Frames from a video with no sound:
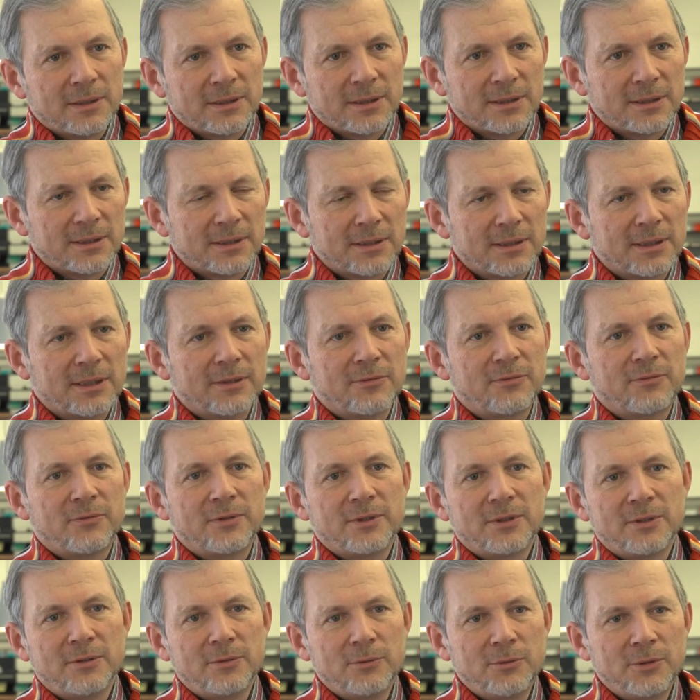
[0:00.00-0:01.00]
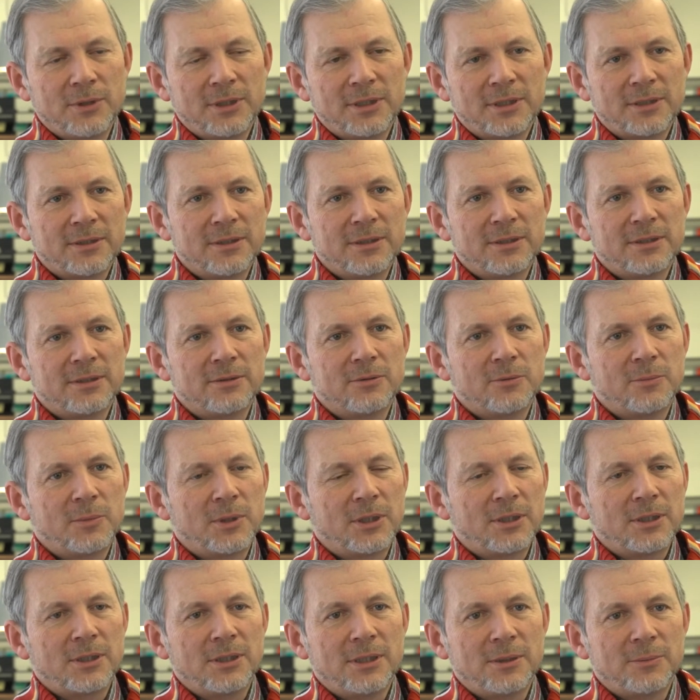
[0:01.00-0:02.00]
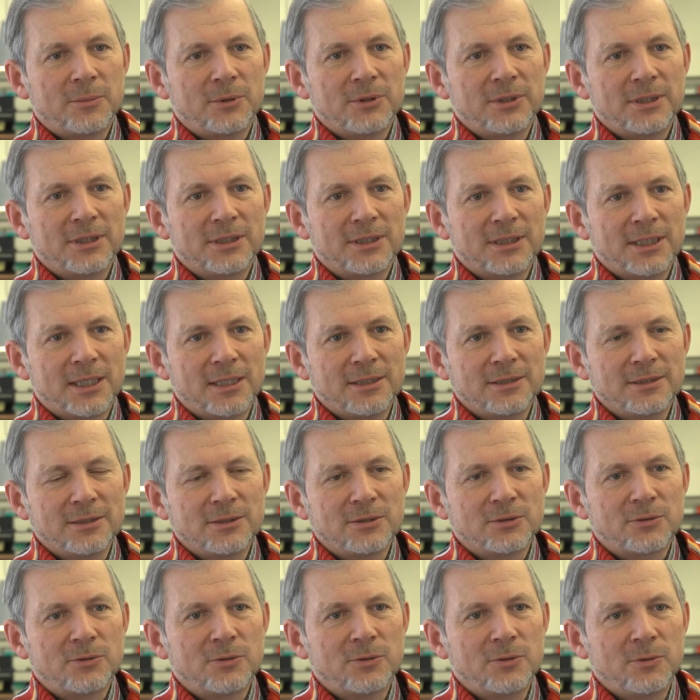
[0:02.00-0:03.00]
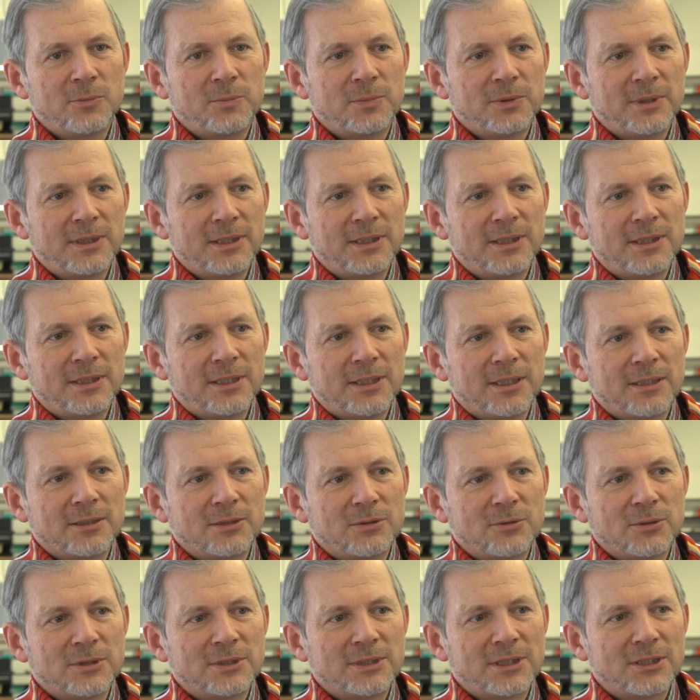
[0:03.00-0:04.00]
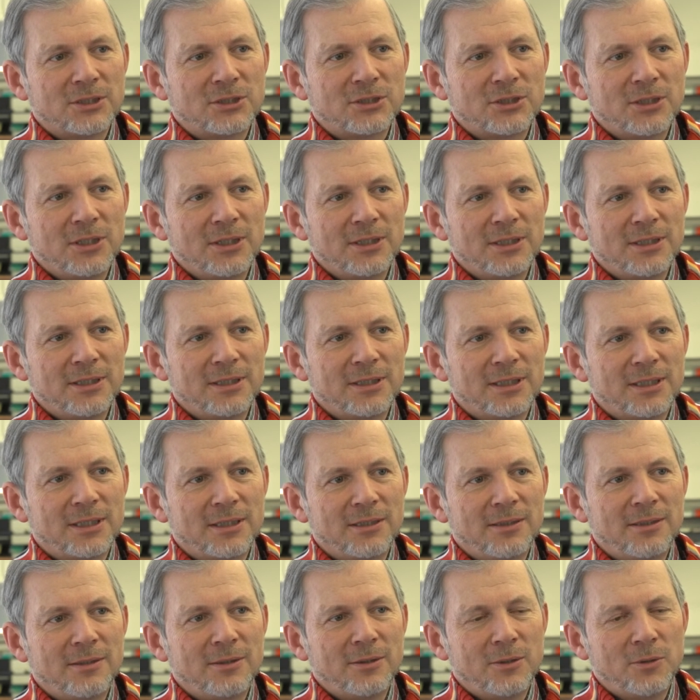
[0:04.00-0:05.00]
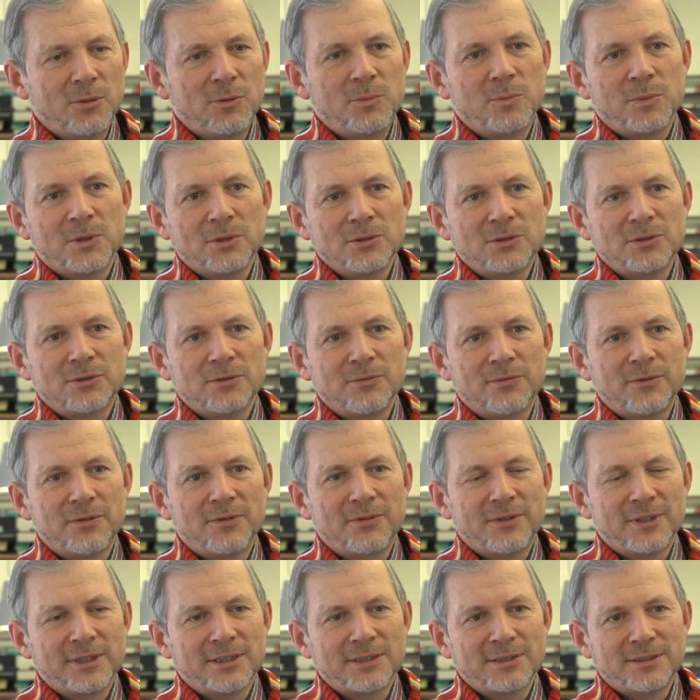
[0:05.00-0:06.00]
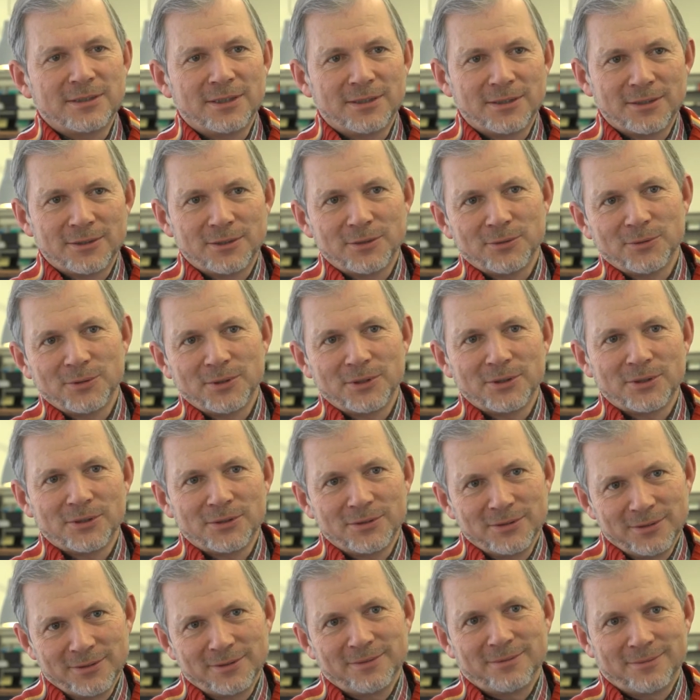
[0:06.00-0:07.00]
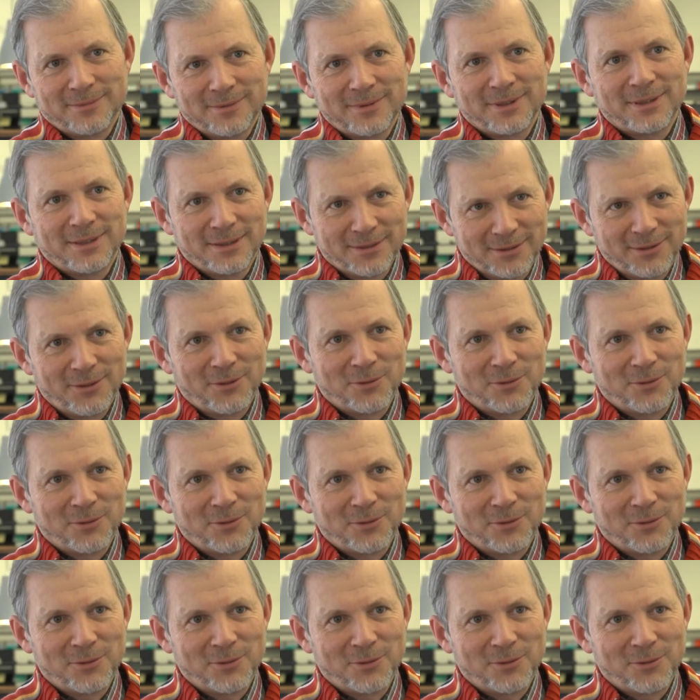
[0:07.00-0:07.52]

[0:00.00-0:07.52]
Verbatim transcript: I have the NUHAG, the Numerical Harmonic Analysis Group. And so essentially, I know most of the things that are going on at